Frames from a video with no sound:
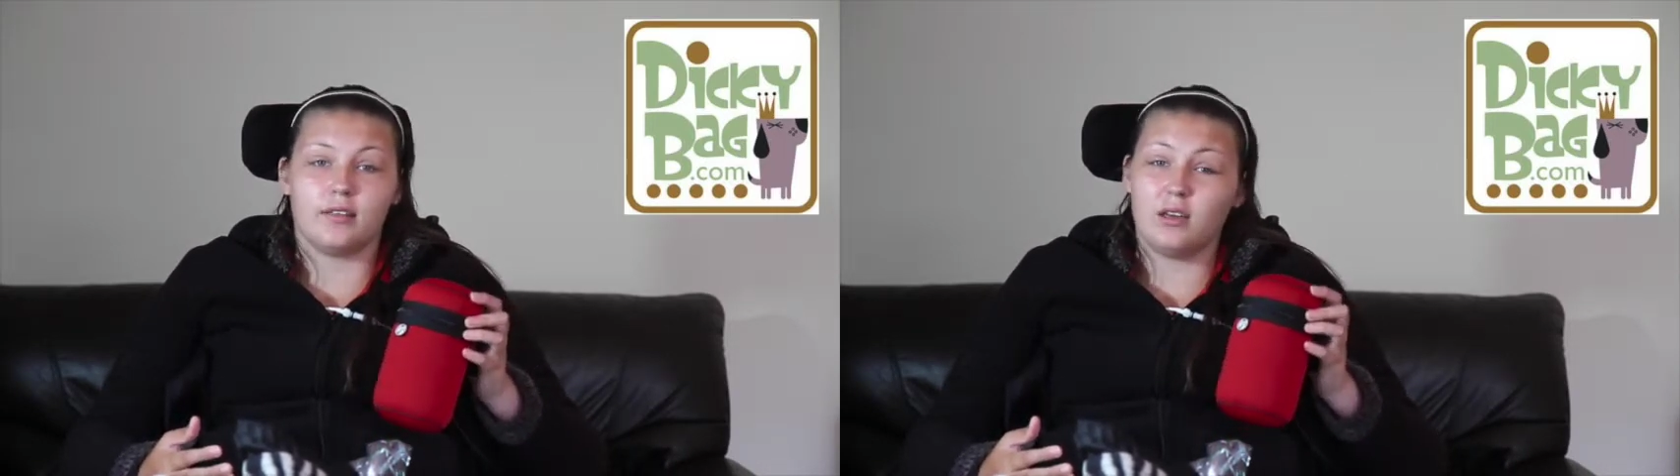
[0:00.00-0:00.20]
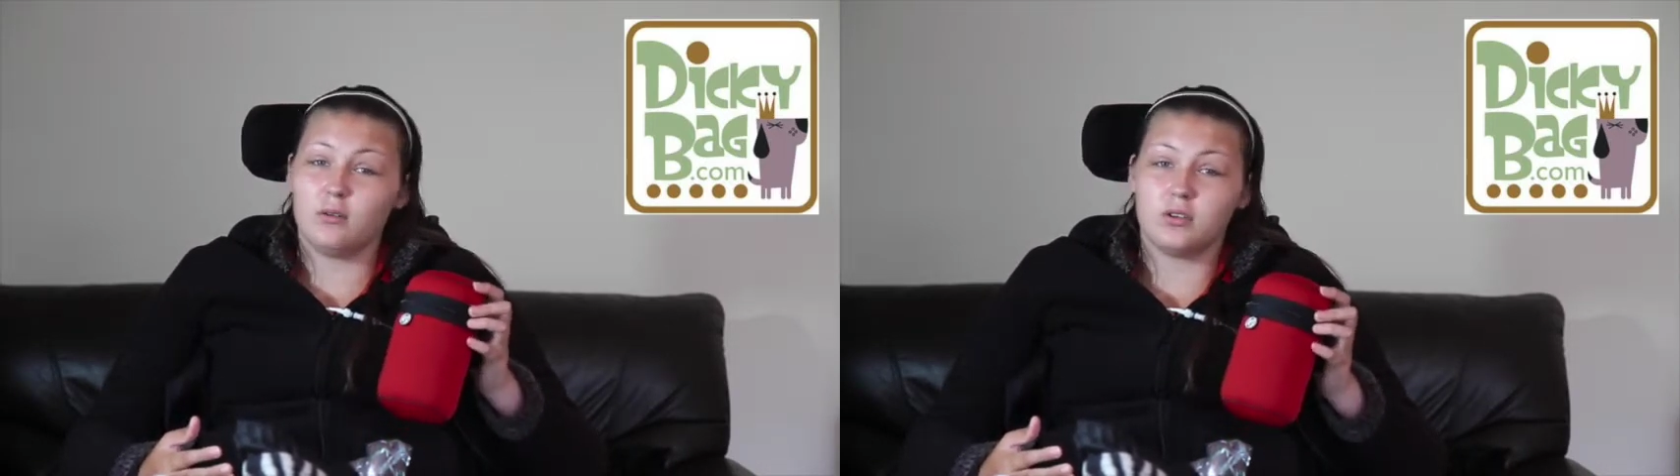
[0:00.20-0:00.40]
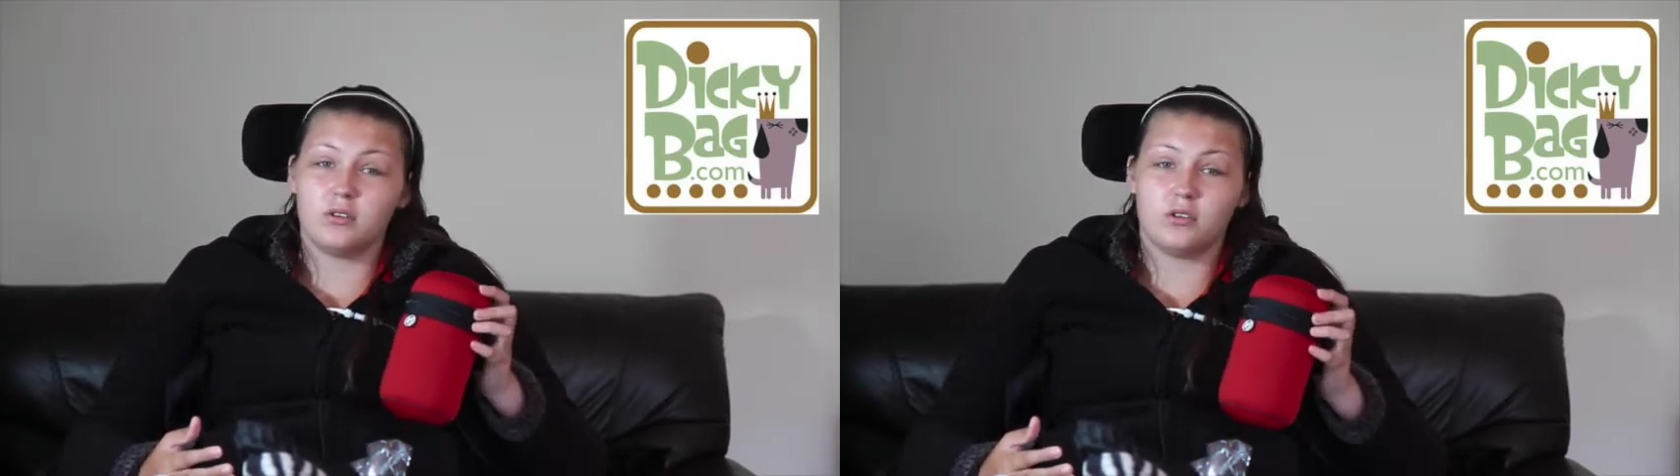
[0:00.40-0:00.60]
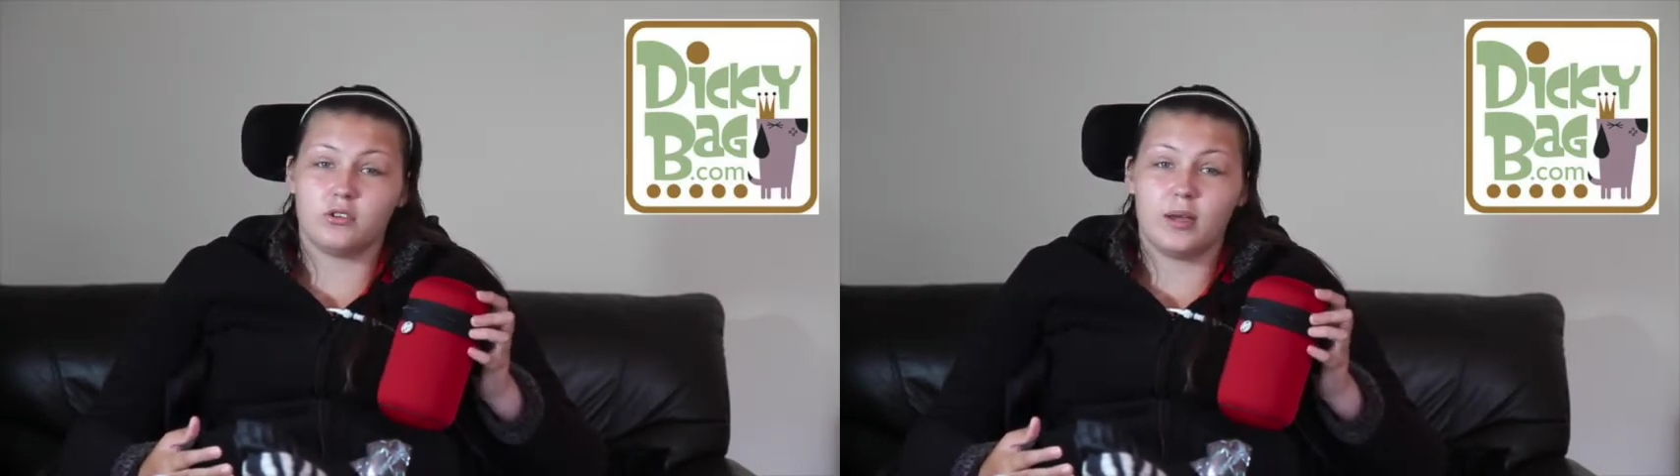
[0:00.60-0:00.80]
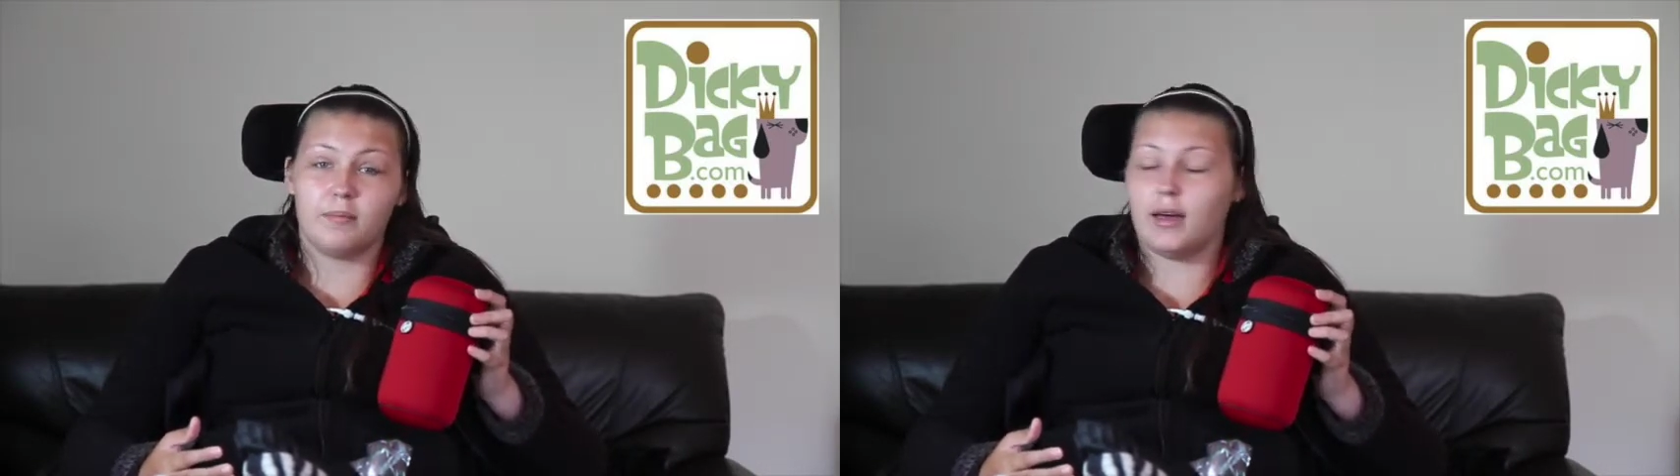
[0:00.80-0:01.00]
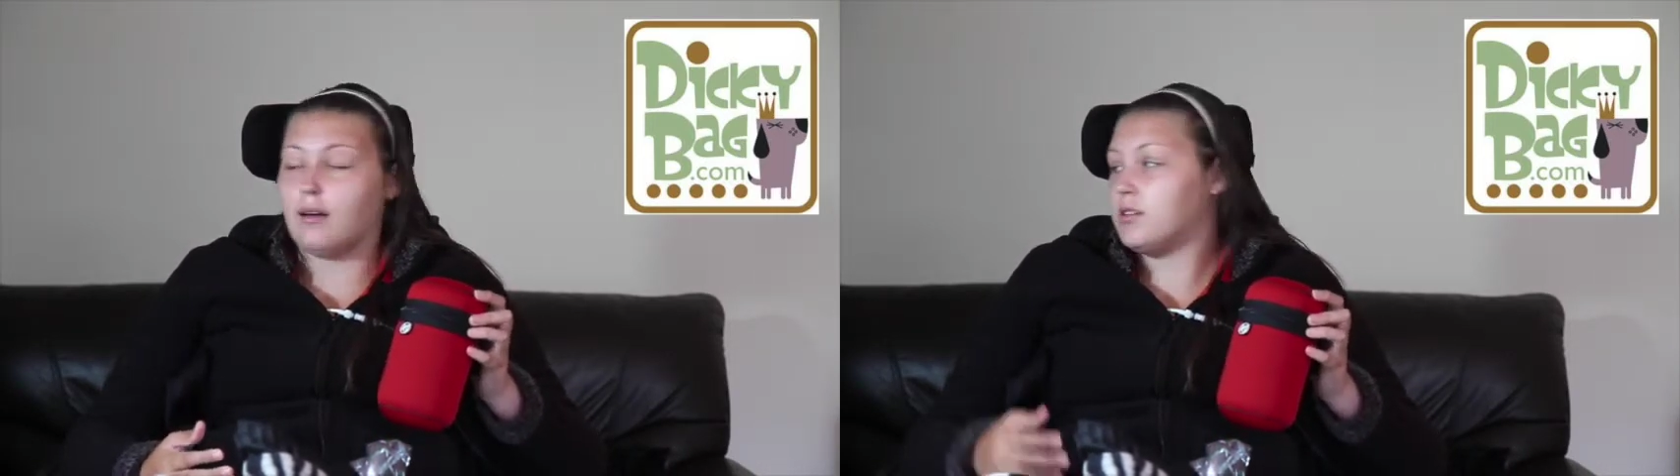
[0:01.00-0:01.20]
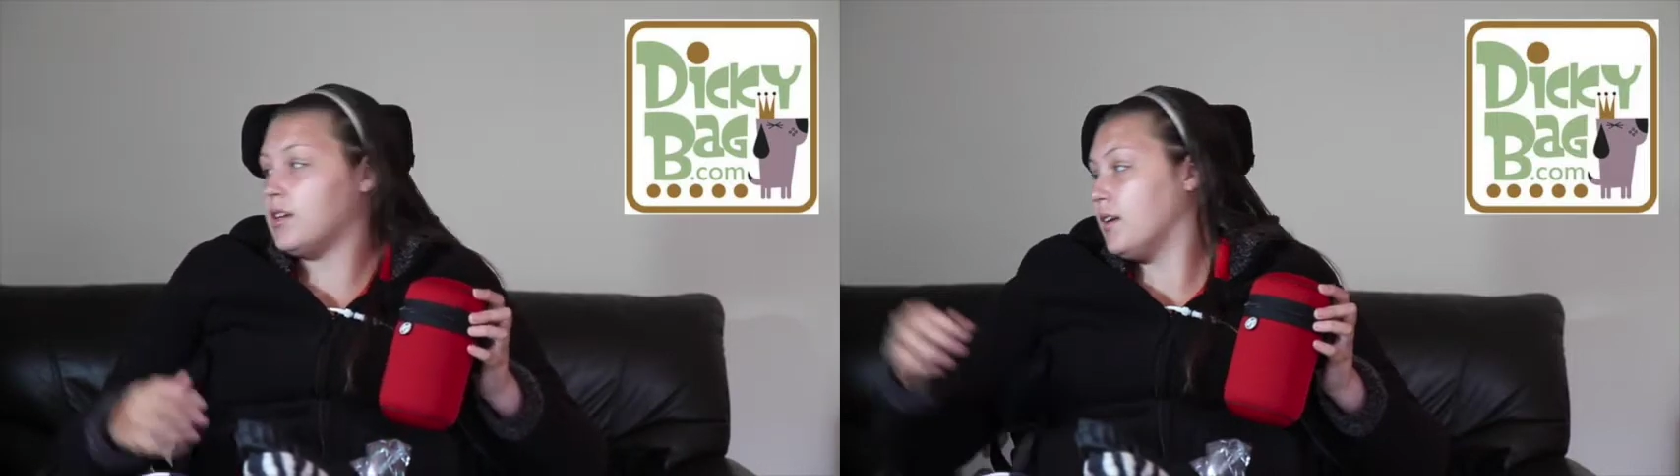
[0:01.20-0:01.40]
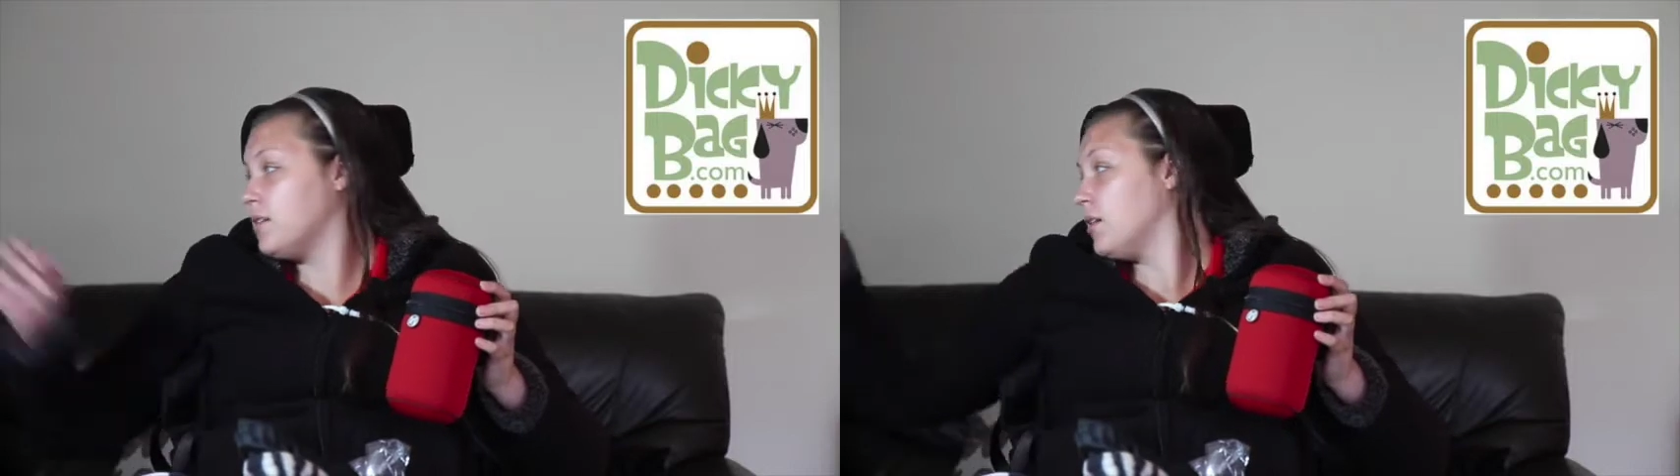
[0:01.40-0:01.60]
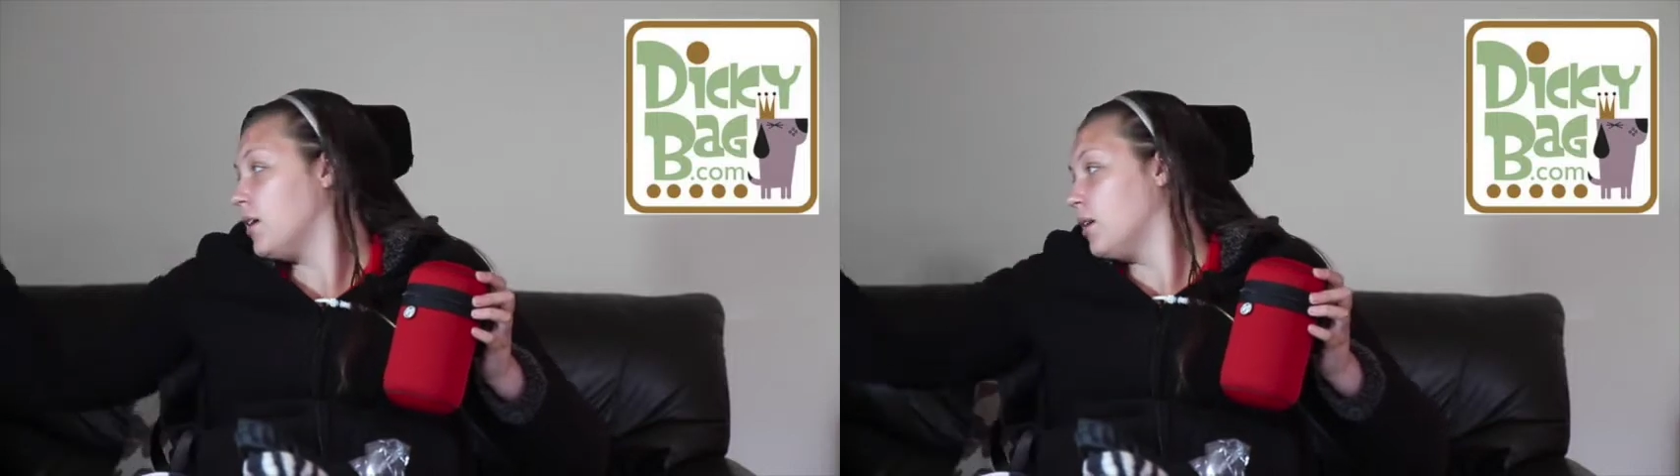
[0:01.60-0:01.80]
They also do treat pouches,